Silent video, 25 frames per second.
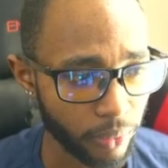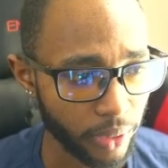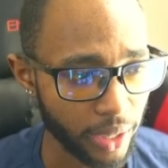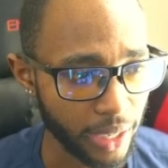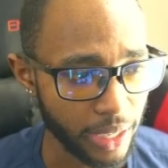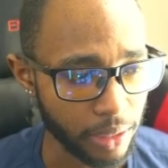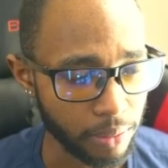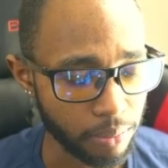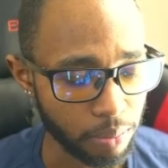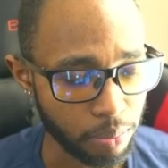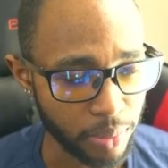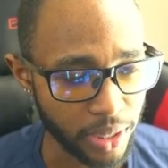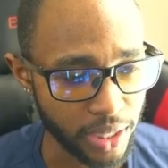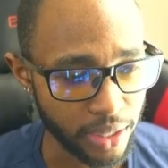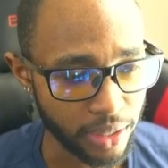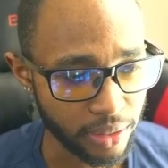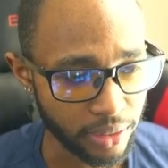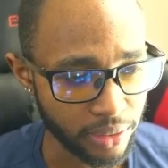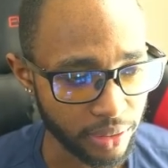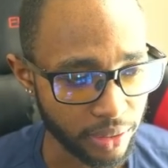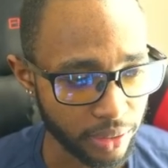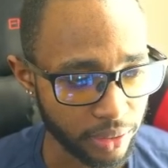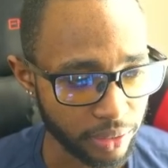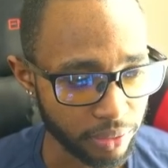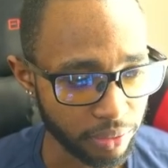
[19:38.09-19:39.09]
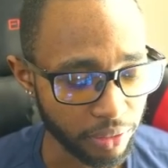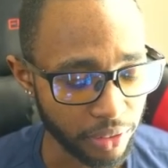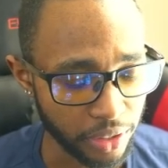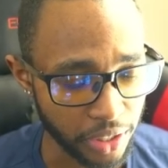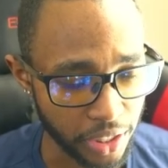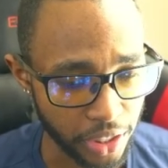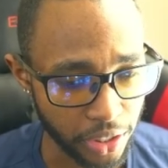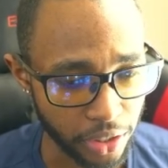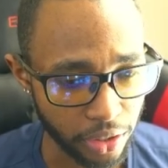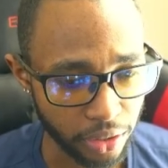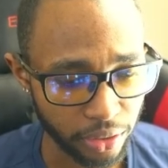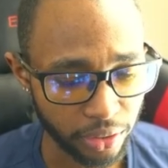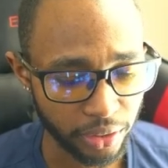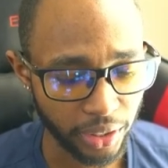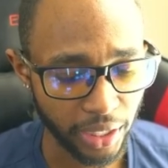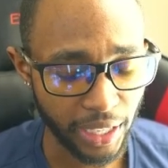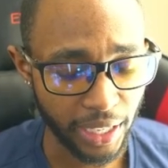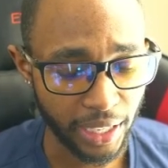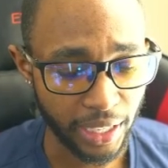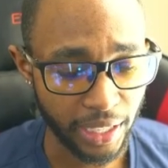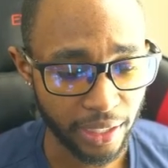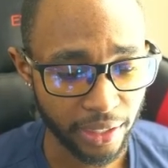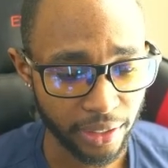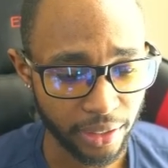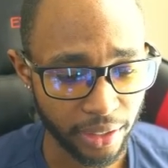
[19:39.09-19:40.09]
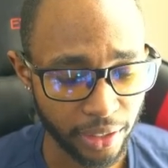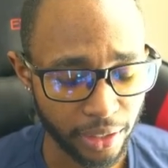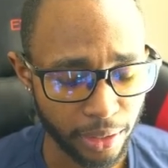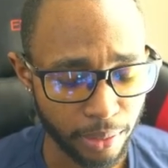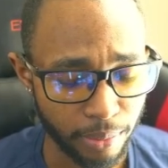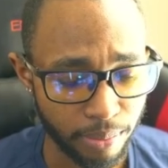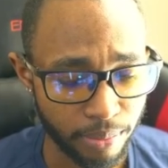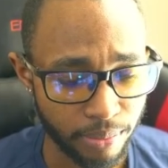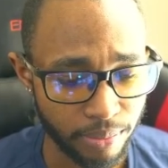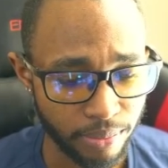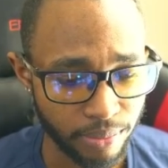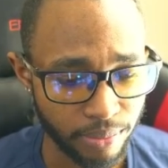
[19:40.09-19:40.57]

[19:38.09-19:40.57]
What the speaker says: and beat Nier and